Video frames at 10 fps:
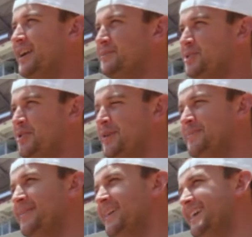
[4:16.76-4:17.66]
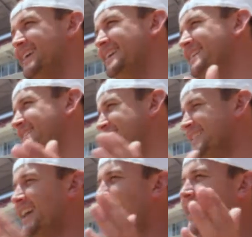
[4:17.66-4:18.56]
up to him.
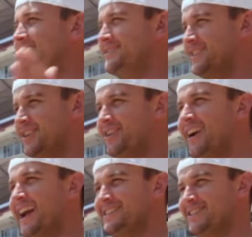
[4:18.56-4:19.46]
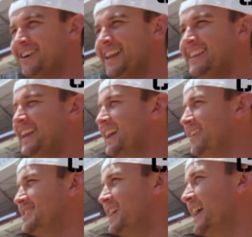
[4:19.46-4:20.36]
Not congrats or anything. I
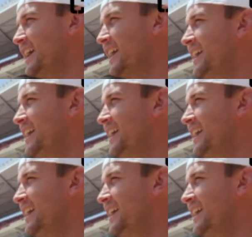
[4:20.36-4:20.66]
was like,